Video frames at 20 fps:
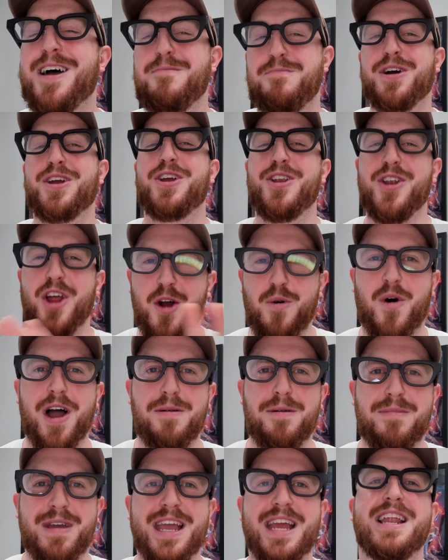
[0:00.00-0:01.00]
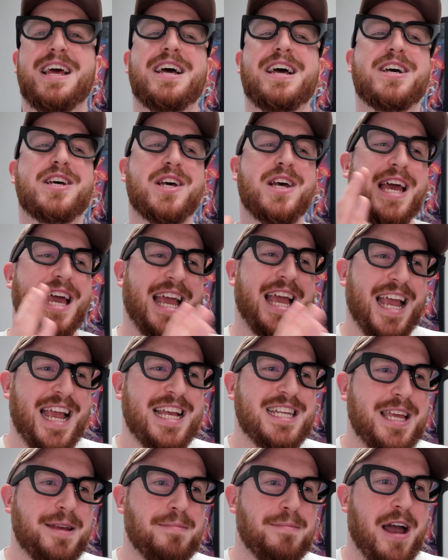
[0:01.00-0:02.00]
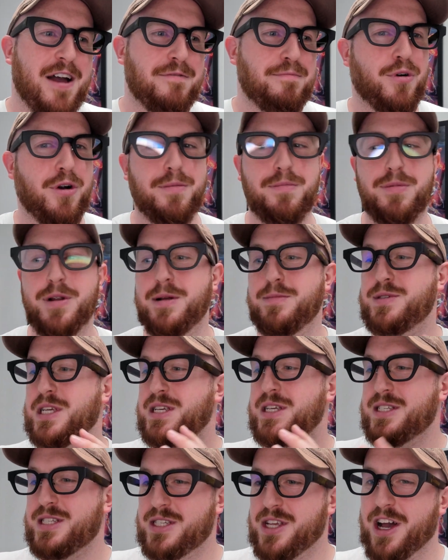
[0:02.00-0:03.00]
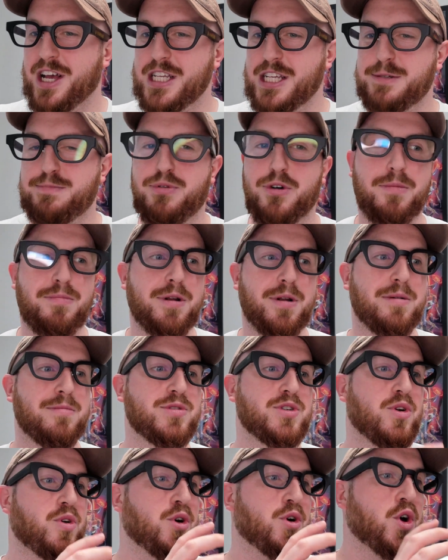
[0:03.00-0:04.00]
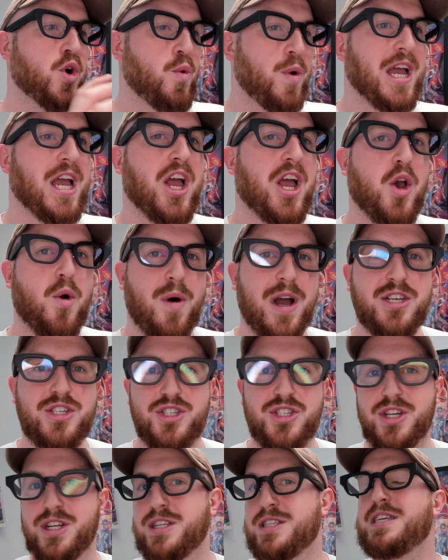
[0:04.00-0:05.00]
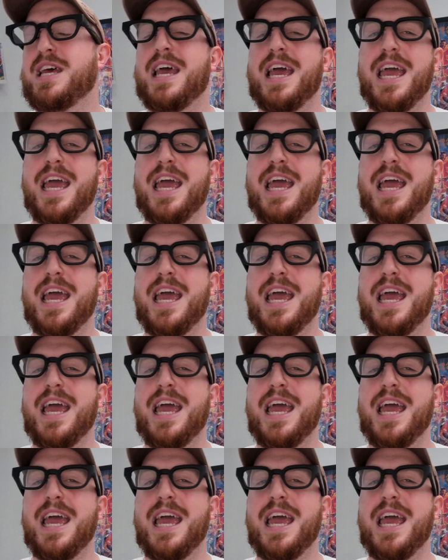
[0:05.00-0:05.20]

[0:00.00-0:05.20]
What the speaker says: But you know what I mean. Easy math problems, science problems, or quick questions,